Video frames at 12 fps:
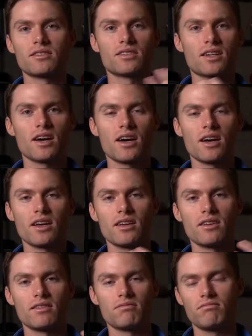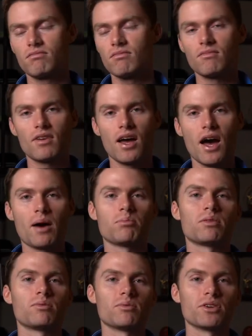sky
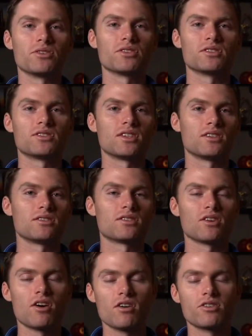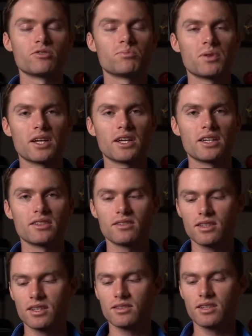app where you can see stars, planets,
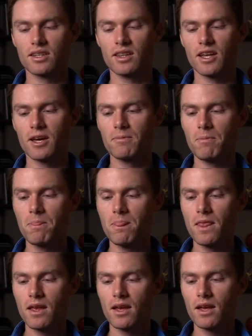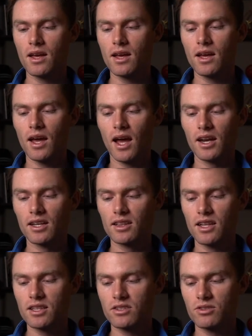things like that. And it
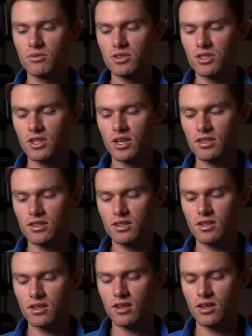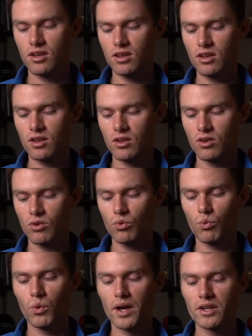lets you adjust
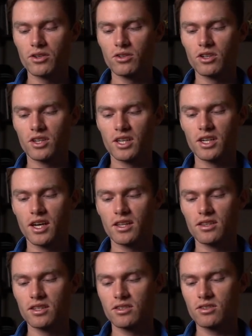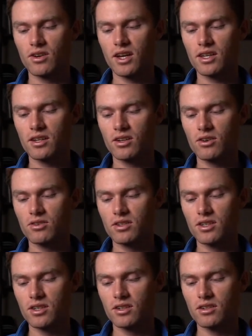when you're looking at this. So I can go
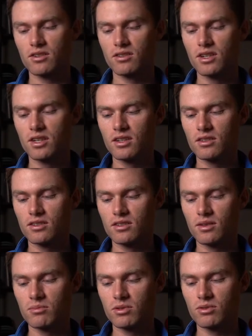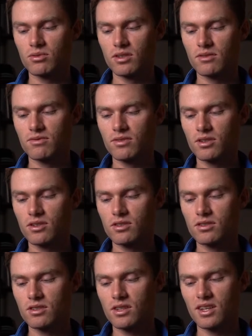in here December
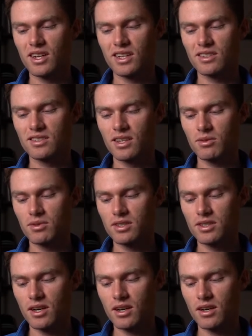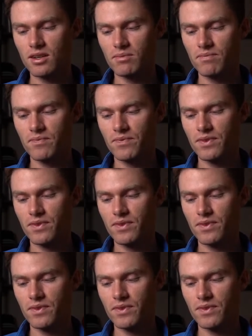21st and I can say what time.